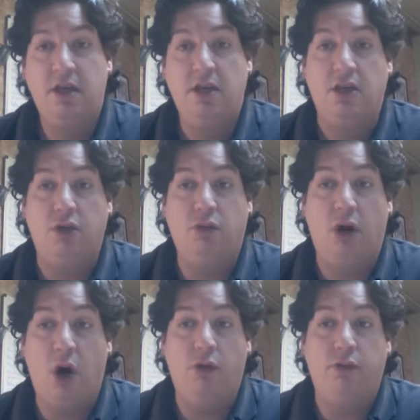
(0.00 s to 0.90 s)
you
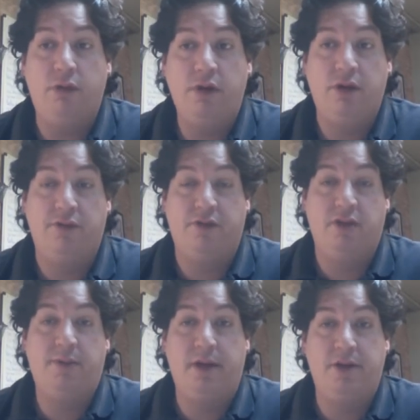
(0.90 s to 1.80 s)
will own your
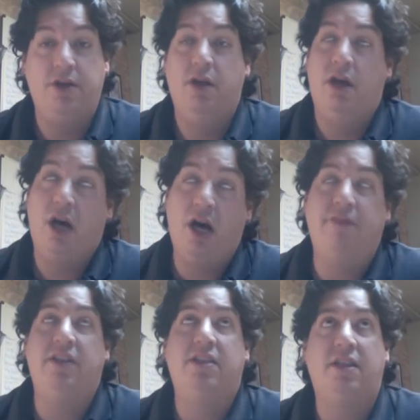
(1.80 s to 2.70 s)
first page.
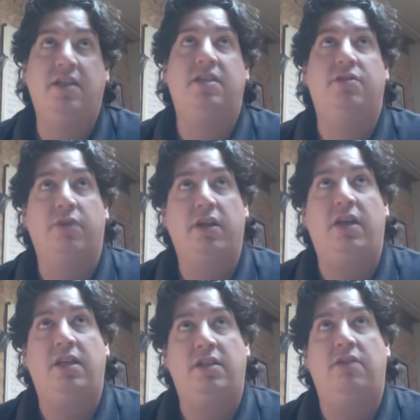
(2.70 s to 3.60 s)
Obviously, this is really
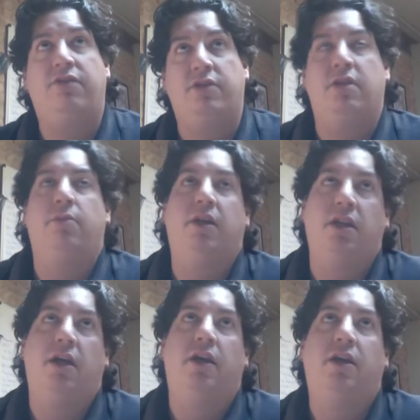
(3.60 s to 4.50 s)
easy for
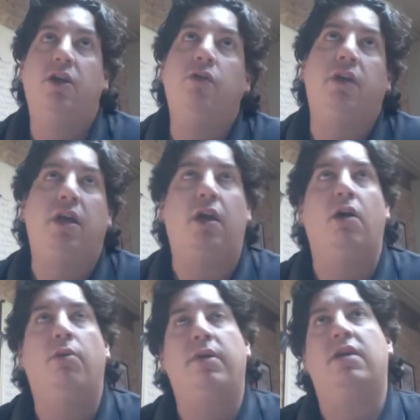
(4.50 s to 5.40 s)
somebody like you,
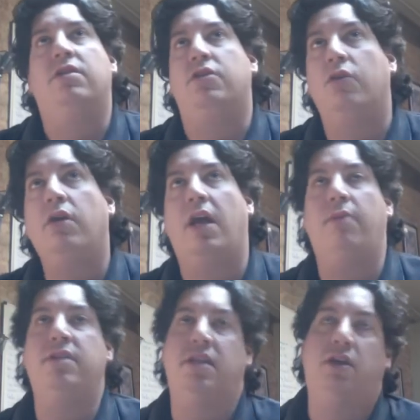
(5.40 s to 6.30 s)
Nico, because your
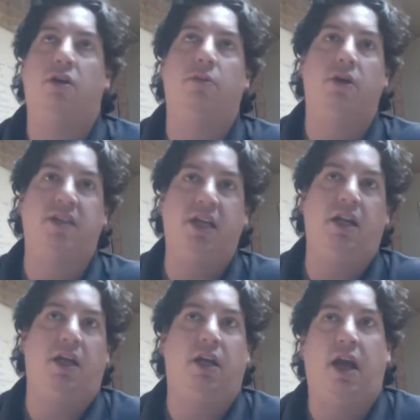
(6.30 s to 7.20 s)
name is Nico
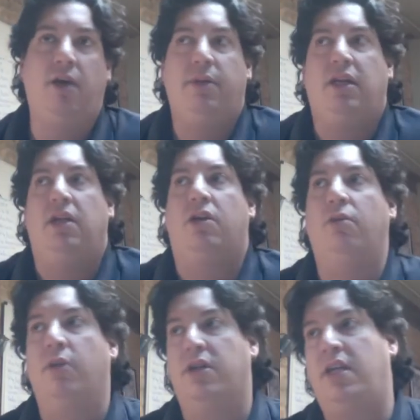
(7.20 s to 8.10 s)
Martini, and how many
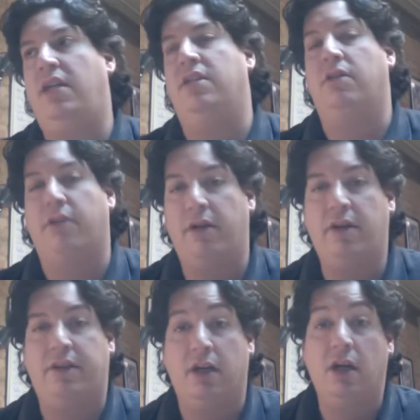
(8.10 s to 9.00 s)
Nico Martinis are there
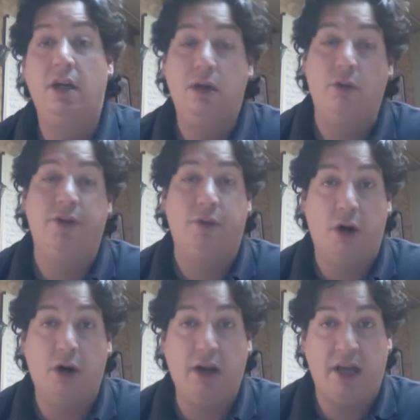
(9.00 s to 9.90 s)
out there? Well, there
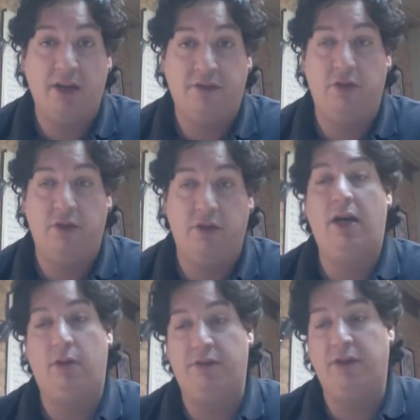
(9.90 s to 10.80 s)
are a handful.
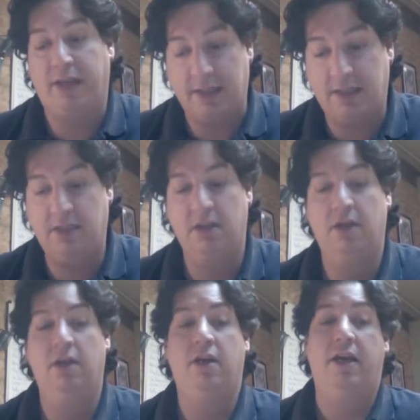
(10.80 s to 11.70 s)
However, yes,
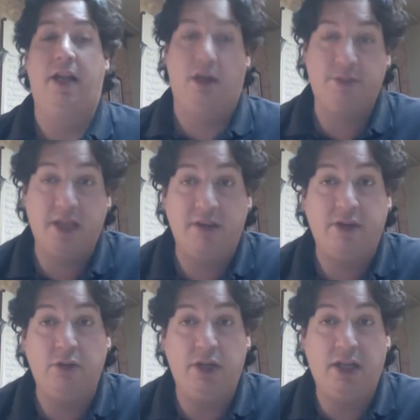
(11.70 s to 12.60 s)
it helps to have
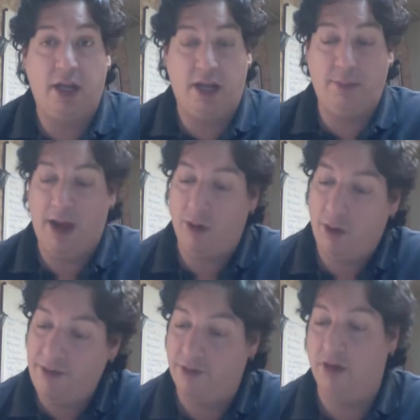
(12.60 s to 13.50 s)
a unique name.
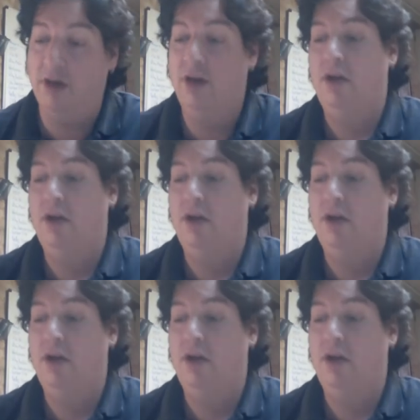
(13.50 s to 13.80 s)
However,